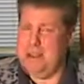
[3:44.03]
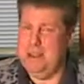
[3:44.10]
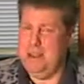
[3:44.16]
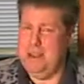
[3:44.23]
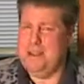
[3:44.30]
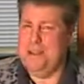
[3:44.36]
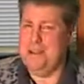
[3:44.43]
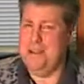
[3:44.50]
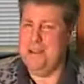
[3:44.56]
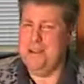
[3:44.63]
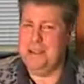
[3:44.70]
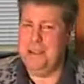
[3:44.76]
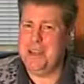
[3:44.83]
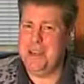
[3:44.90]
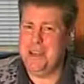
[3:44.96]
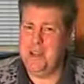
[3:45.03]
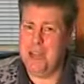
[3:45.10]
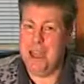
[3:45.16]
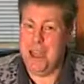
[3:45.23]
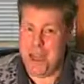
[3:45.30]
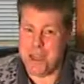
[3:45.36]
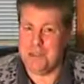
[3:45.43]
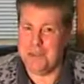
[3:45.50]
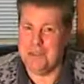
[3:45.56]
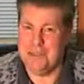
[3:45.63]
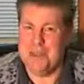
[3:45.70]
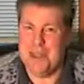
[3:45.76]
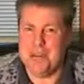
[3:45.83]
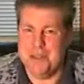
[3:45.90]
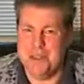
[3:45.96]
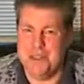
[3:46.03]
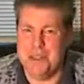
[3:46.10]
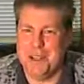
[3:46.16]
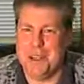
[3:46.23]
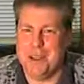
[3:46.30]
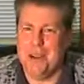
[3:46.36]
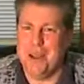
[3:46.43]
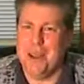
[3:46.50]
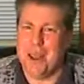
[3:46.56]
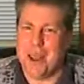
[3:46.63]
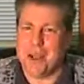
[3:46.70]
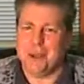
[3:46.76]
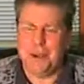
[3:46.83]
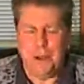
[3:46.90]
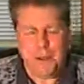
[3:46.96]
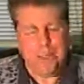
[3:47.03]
you said the seller's going to get all cash. Well, the seller is going to get all cash.